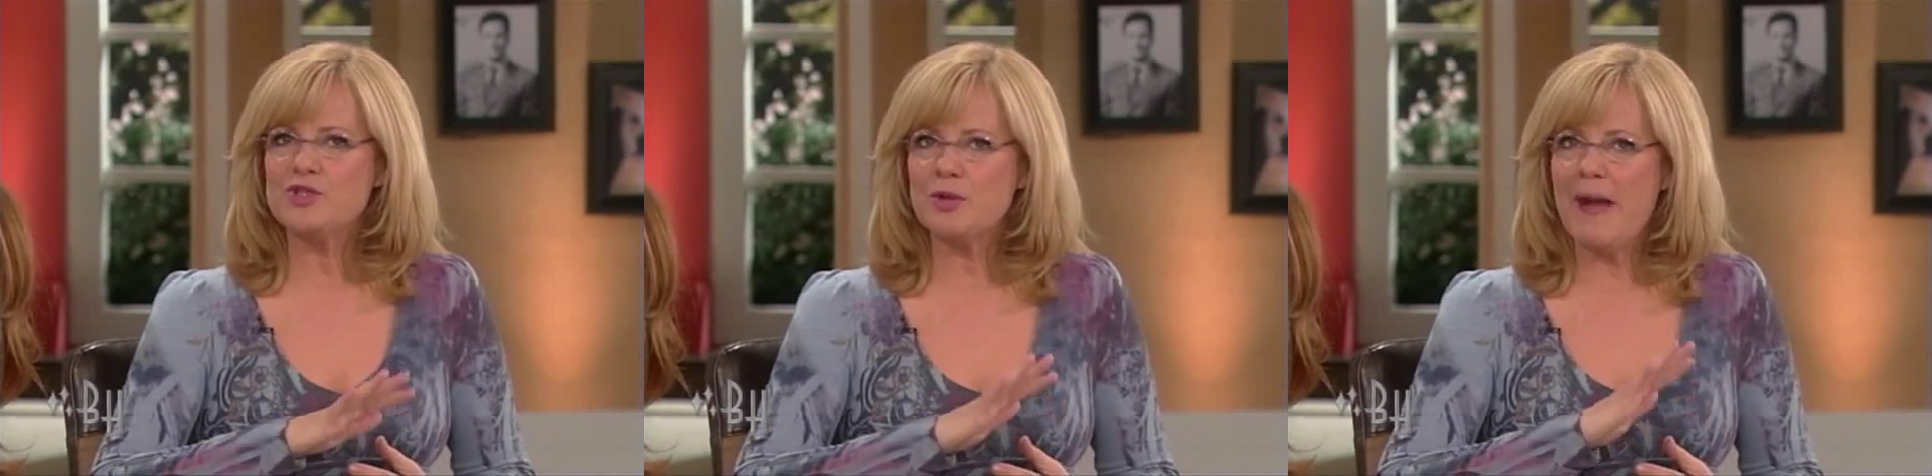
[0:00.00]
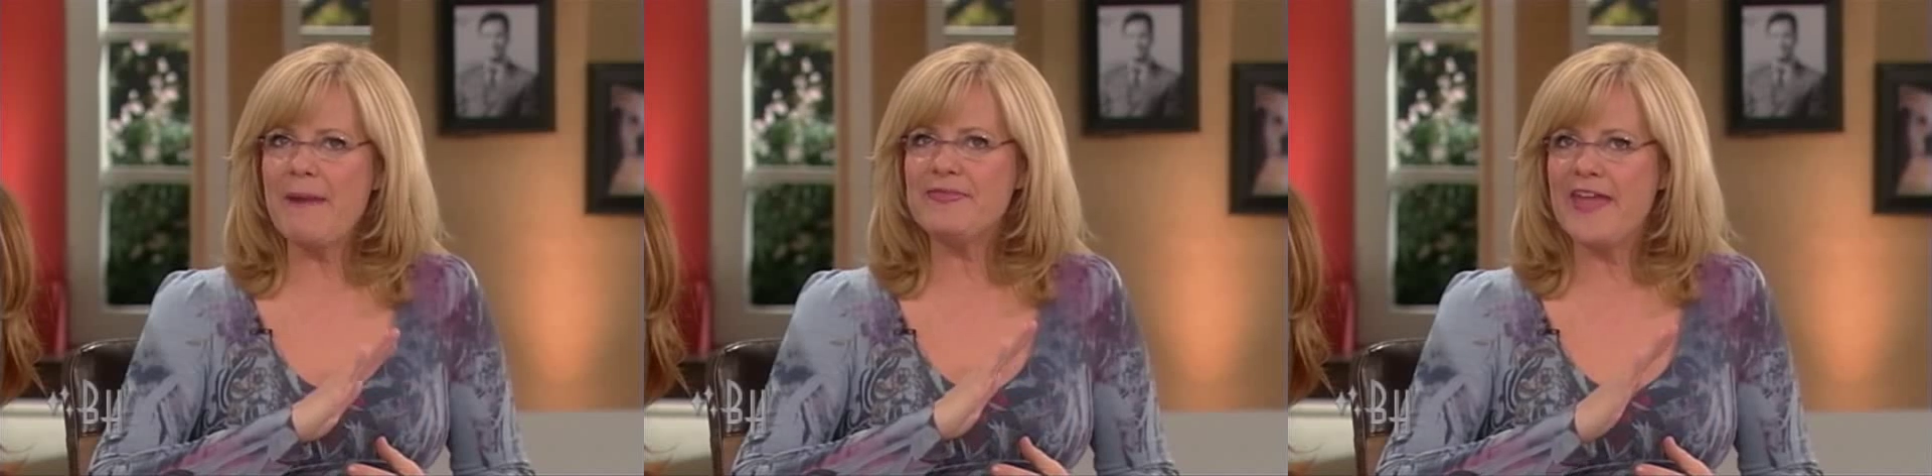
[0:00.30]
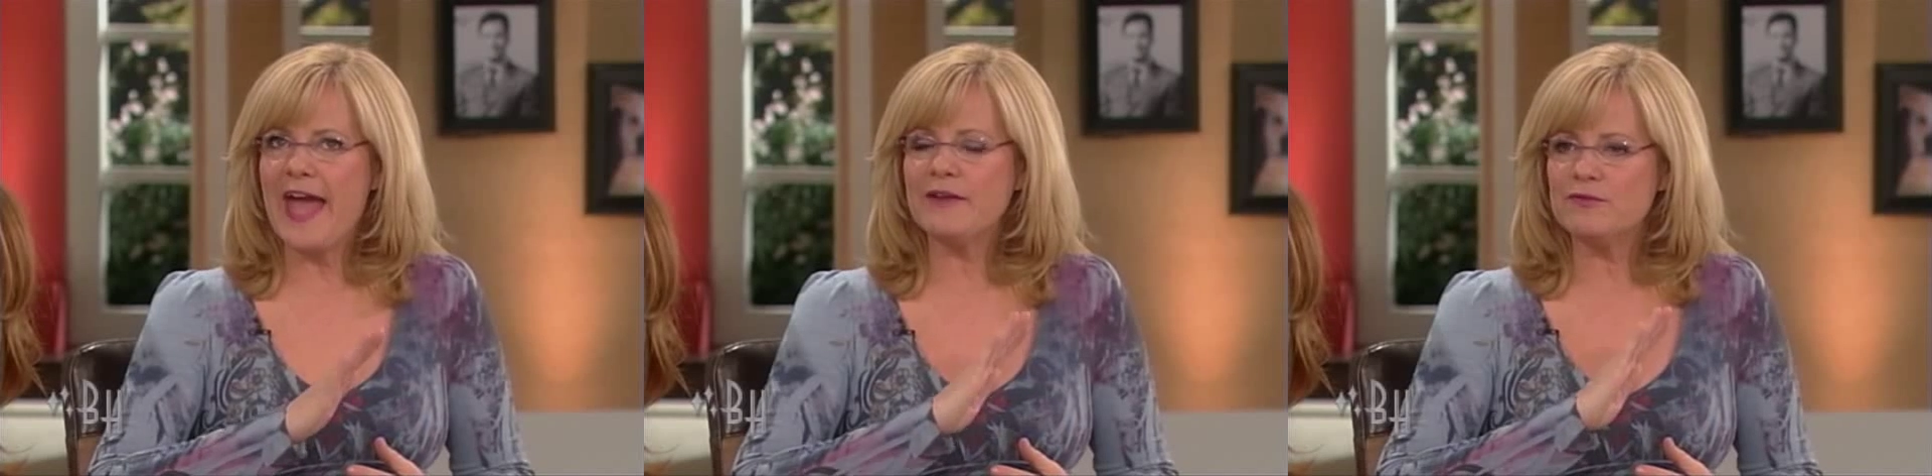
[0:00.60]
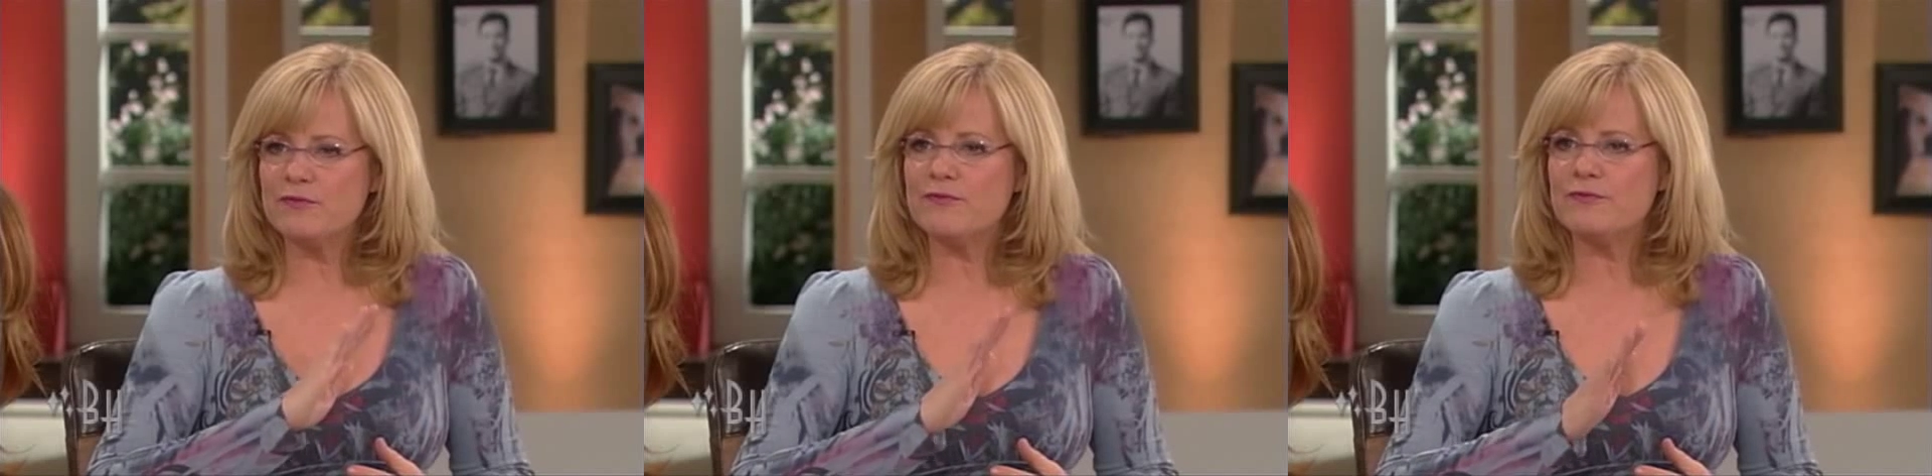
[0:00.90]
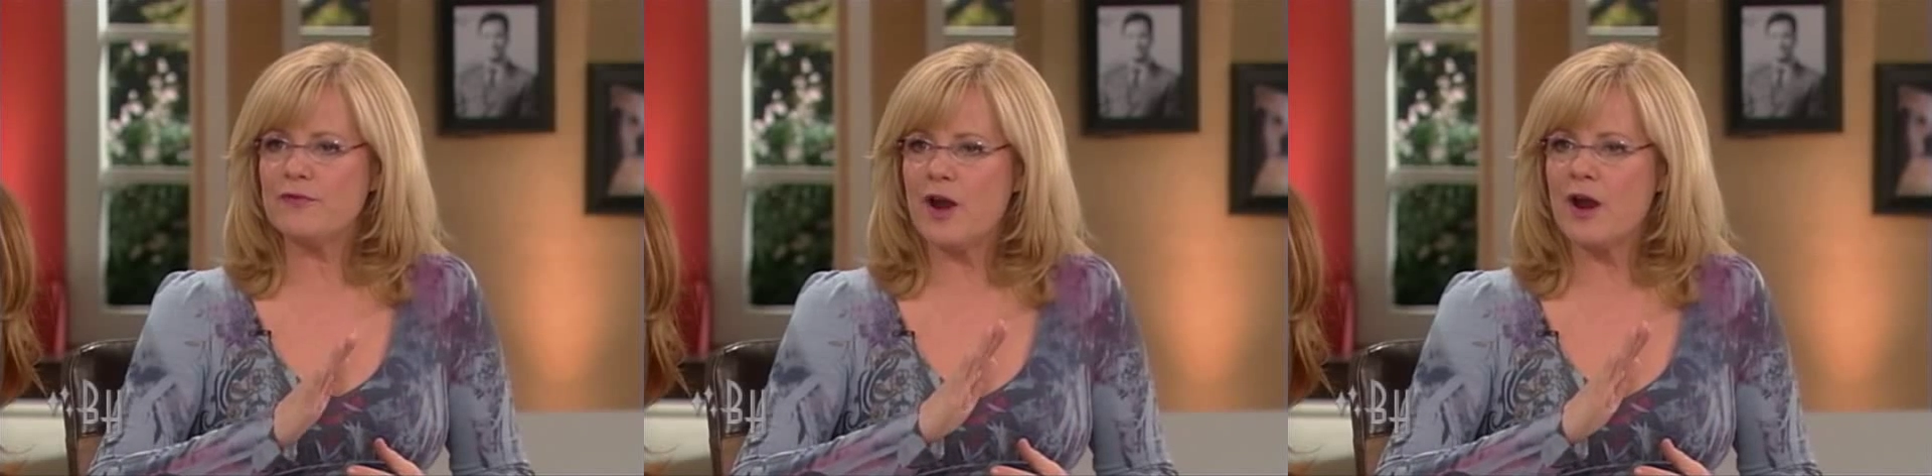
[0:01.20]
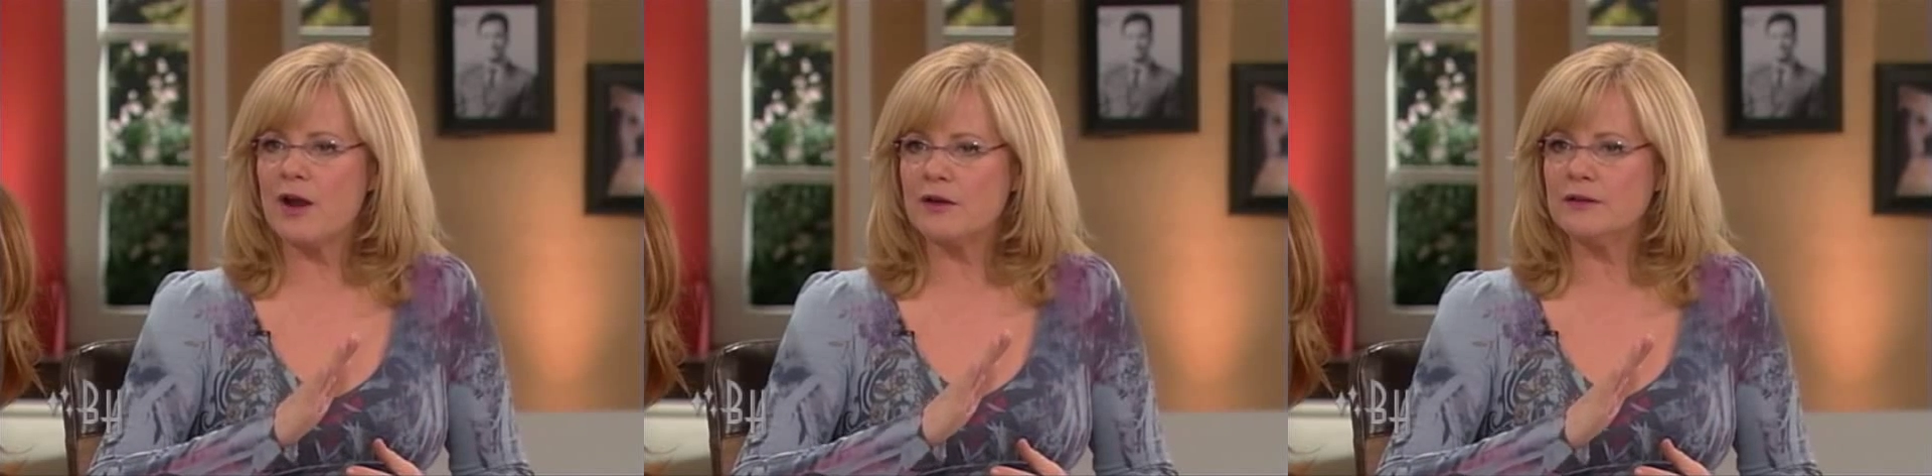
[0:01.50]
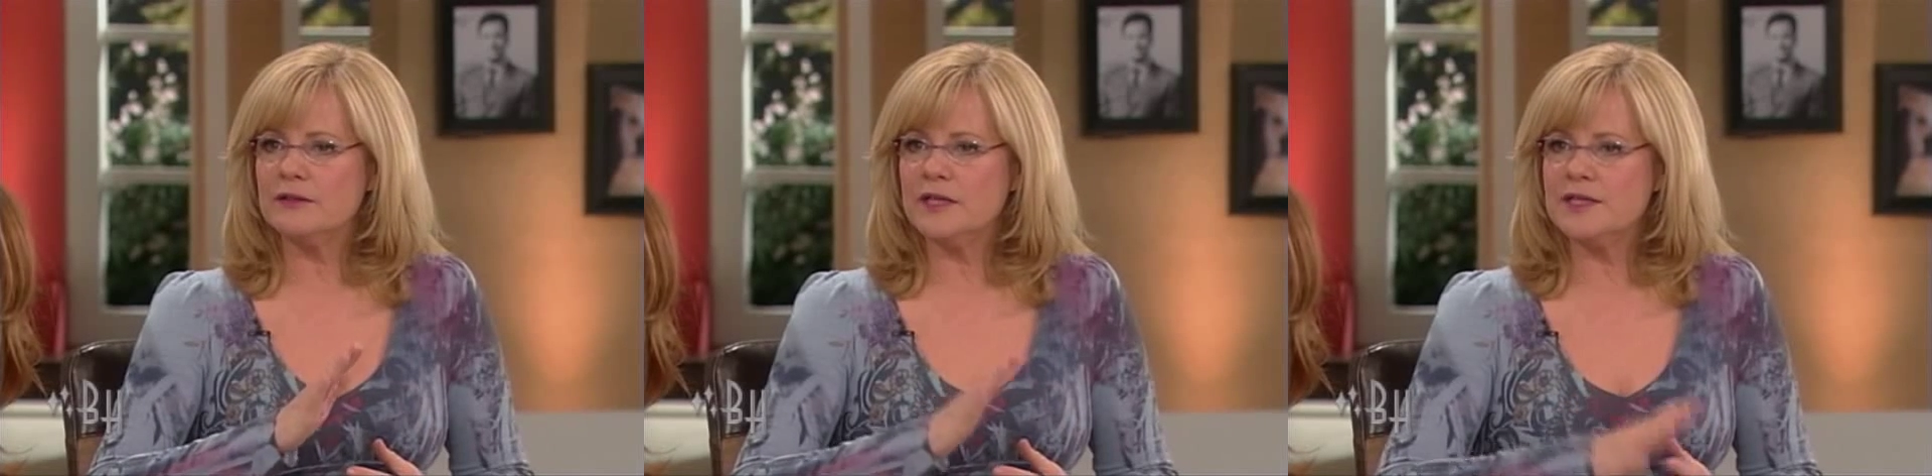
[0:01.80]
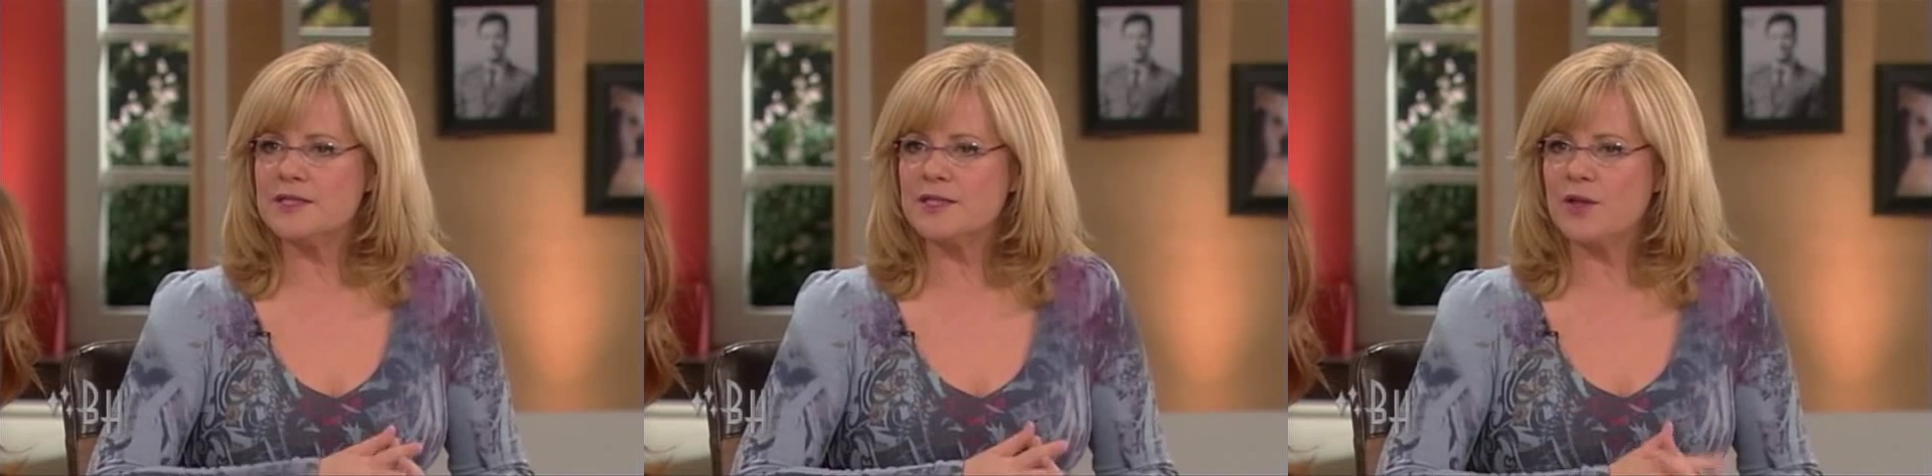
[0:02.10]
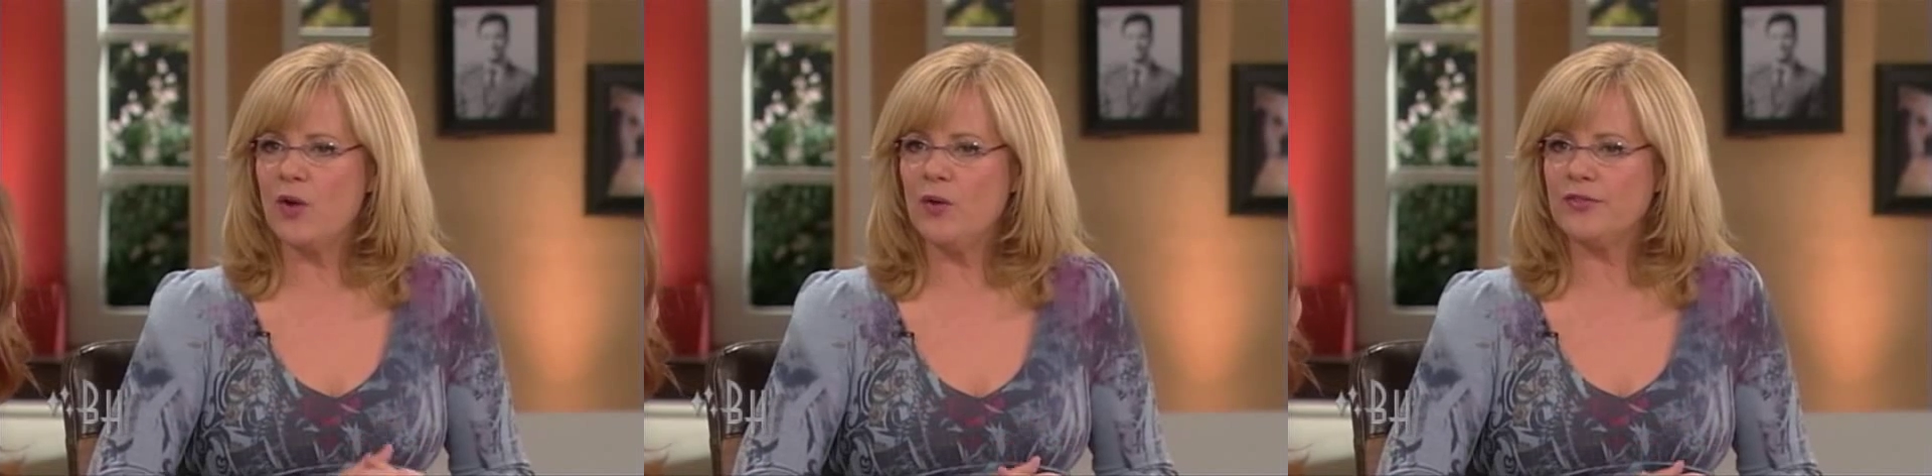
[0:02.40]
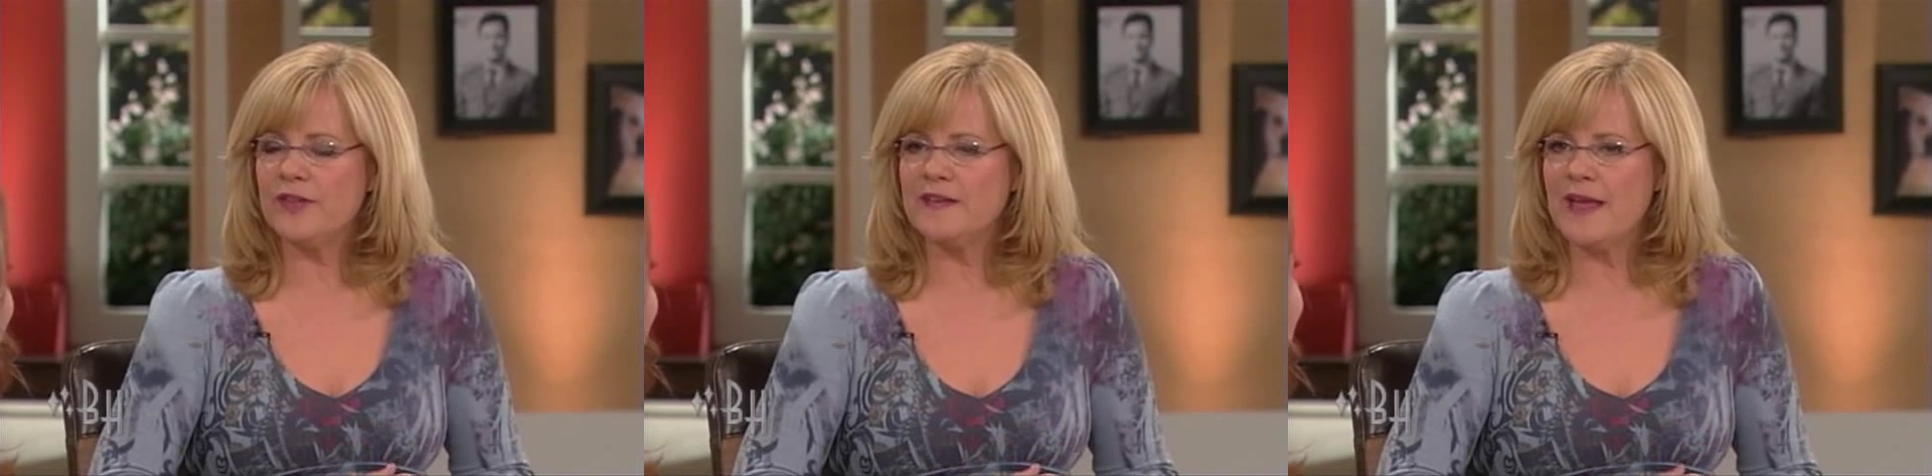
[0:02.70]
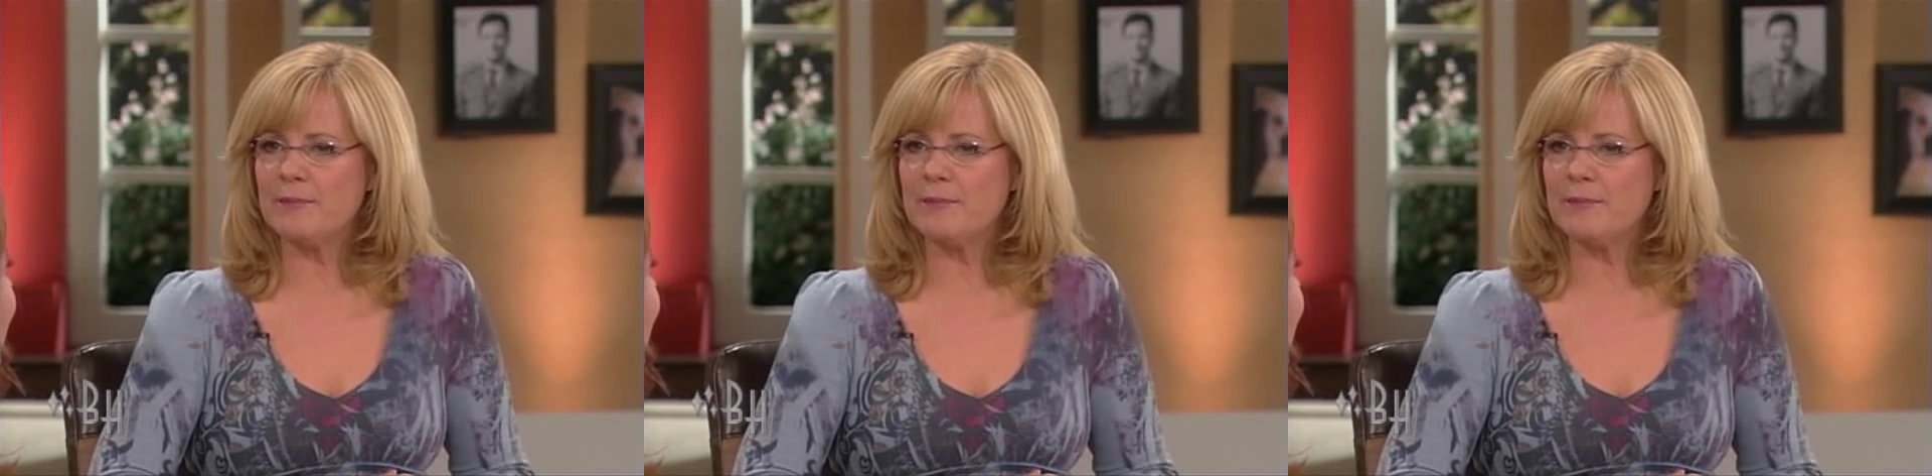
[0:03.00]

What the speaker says: your mom that far into the whole thing,